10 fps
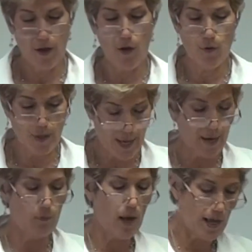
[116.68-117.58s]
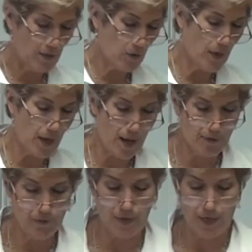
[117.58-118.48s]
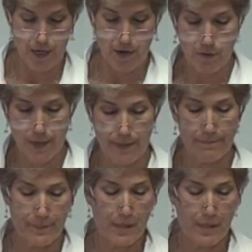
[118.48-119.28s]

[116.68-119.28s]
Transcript: Okay, rhizoid hyphae. Okay.